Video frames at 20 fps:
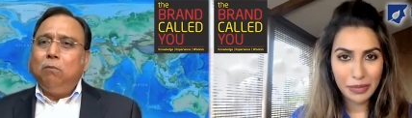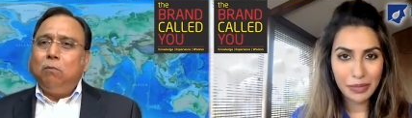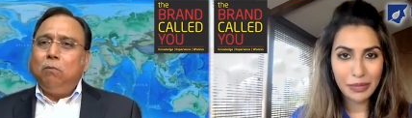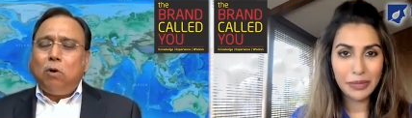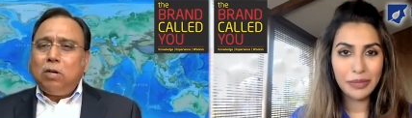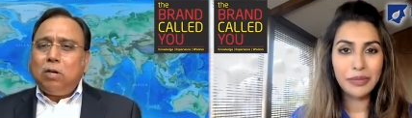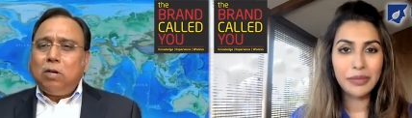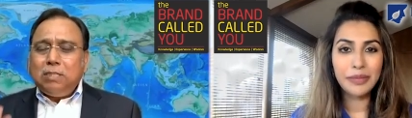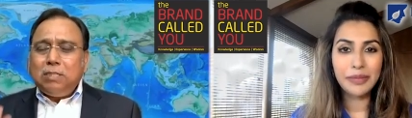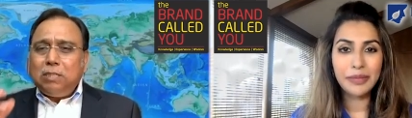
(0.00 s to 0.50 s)

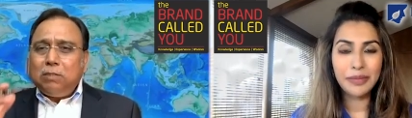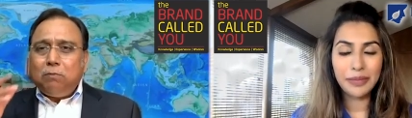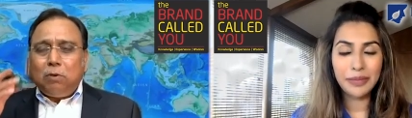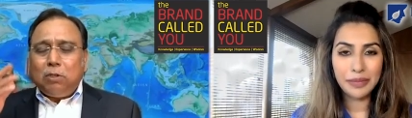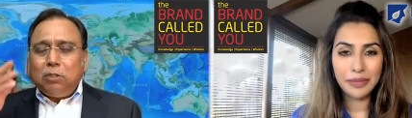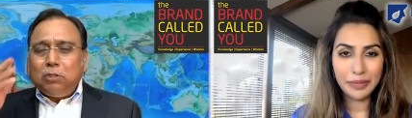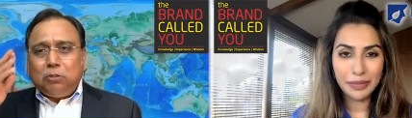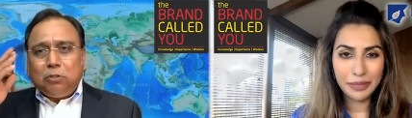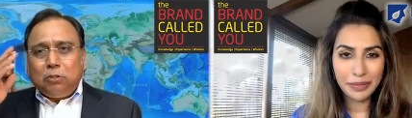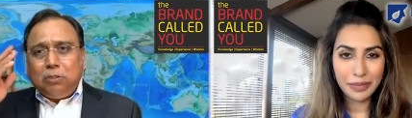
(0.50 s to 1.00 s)
Speaker 1: What is it
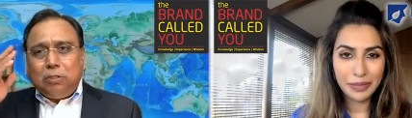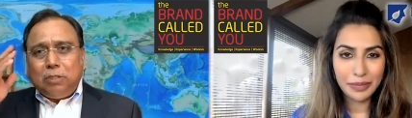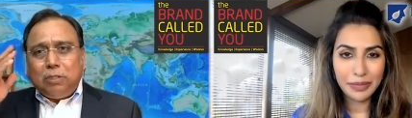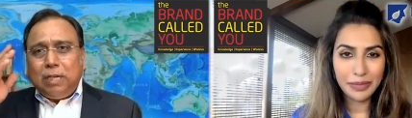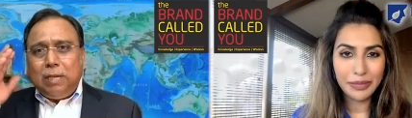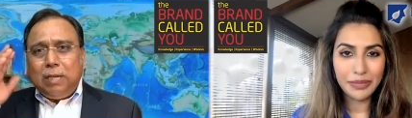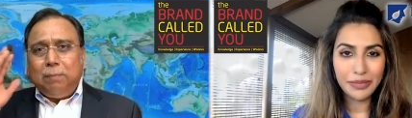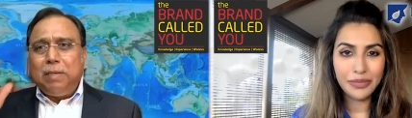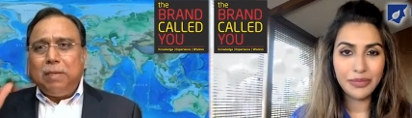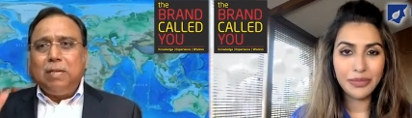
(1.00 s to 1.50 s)
one should
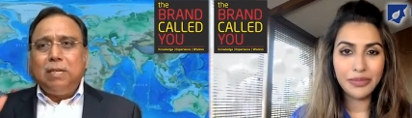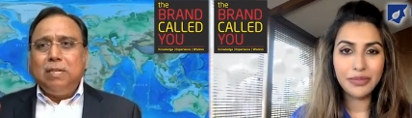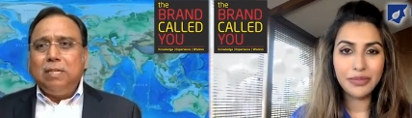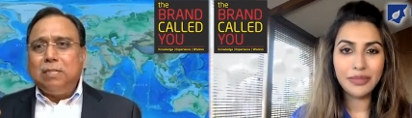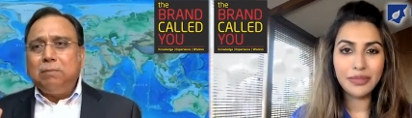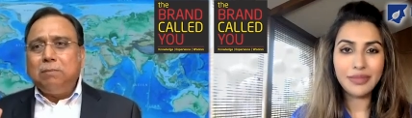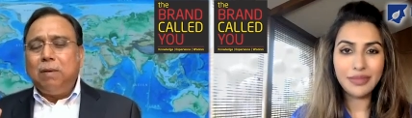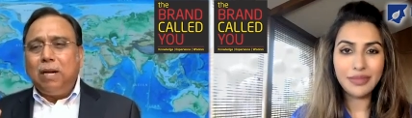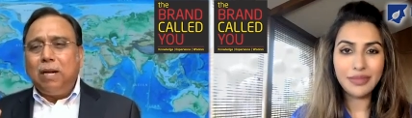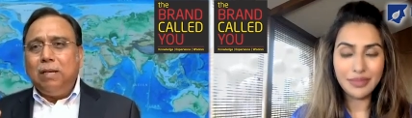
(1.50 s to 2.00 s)
keep it in
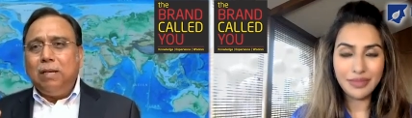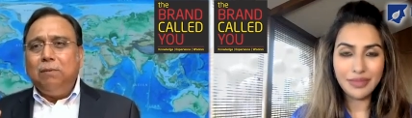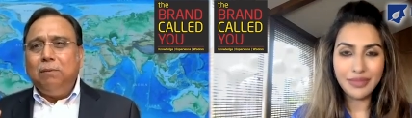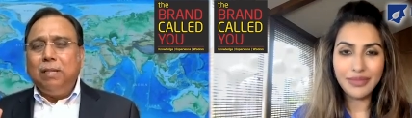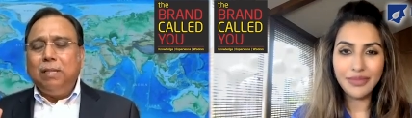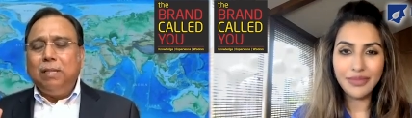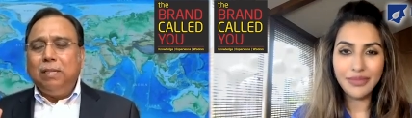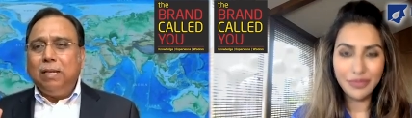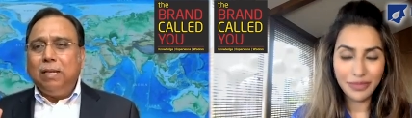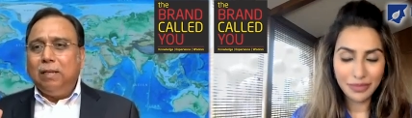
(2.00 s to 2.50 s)
his mind
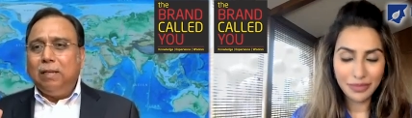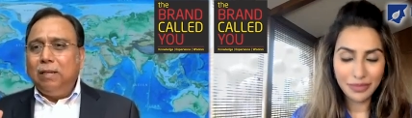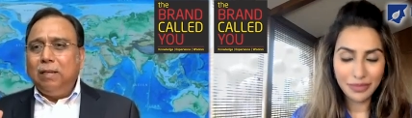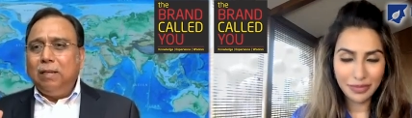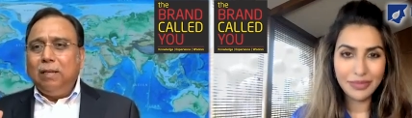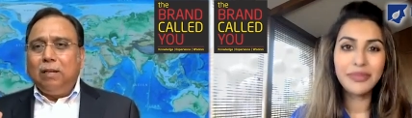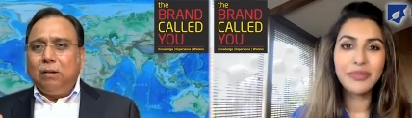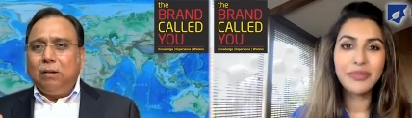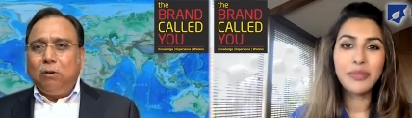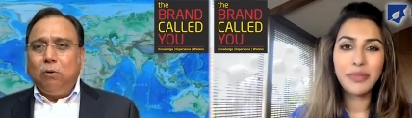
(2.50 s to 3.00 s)
when they
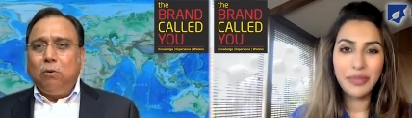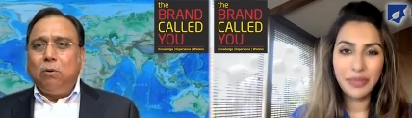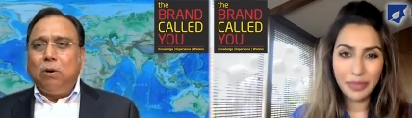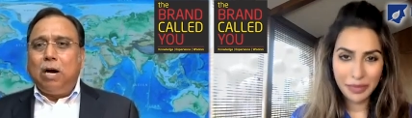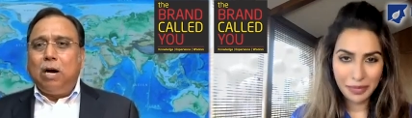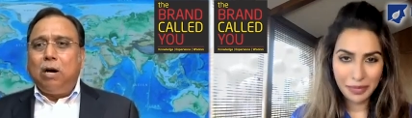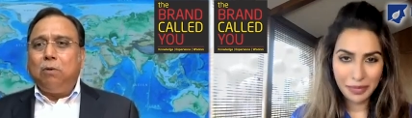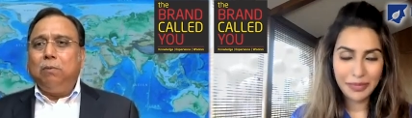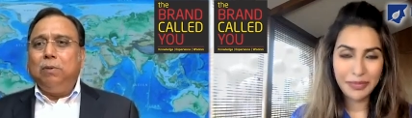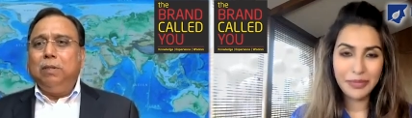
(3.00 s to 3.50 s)
go
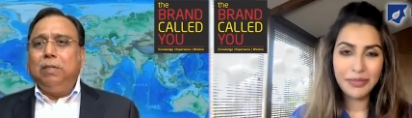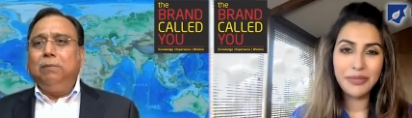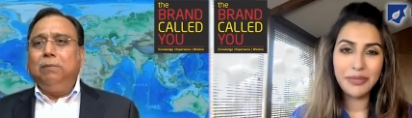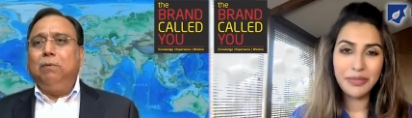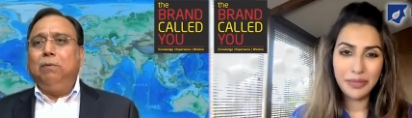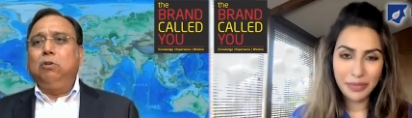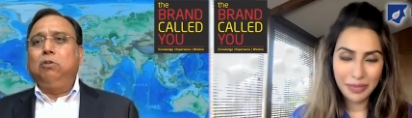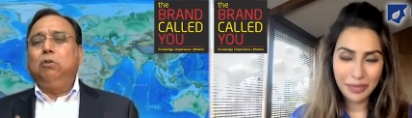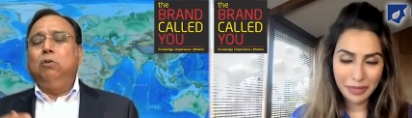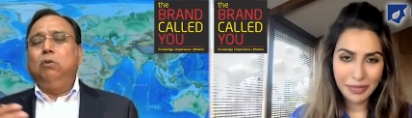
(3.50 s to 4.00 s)
out, when they
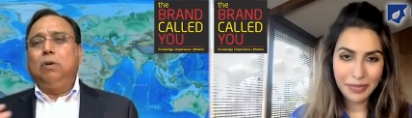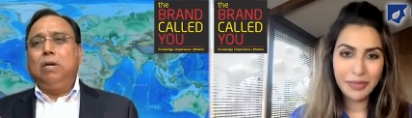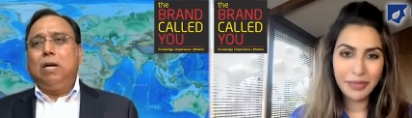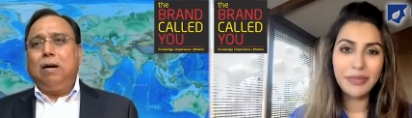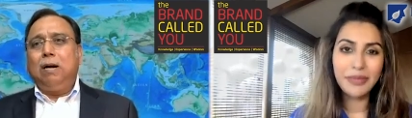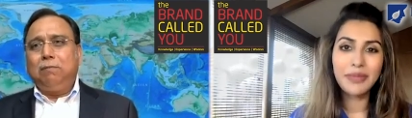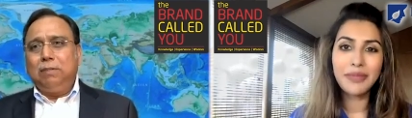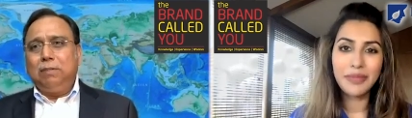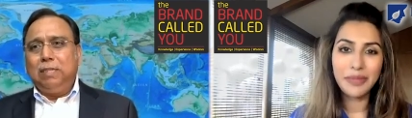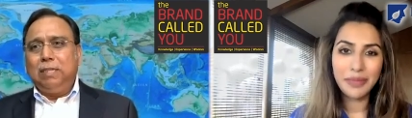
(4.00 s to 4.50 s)
want to look
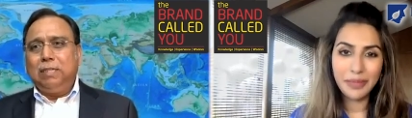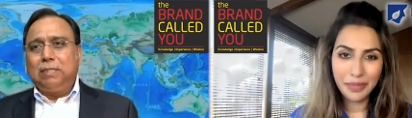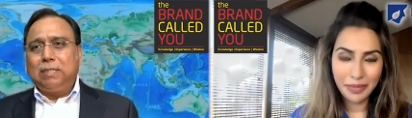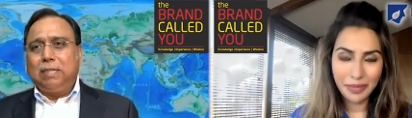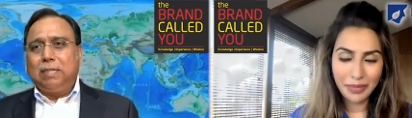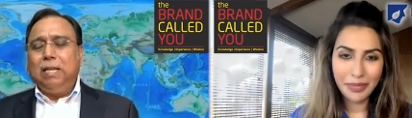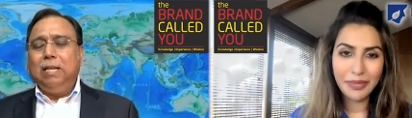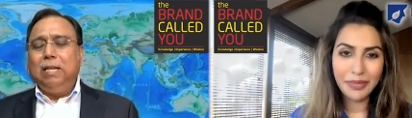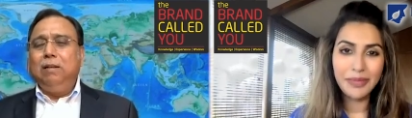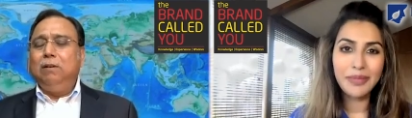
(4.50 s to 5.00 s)
after their
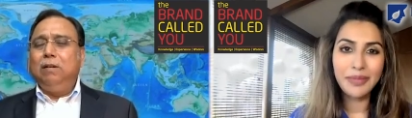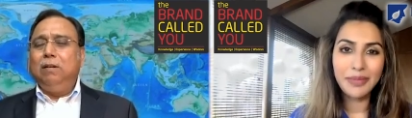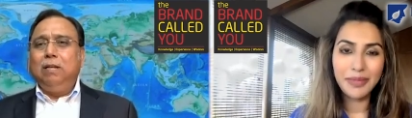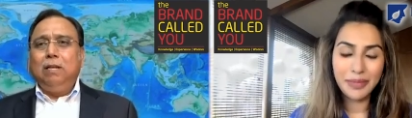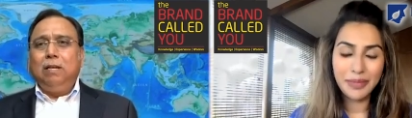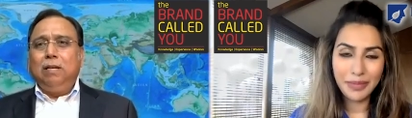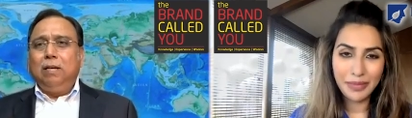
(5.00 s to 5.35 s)
skin,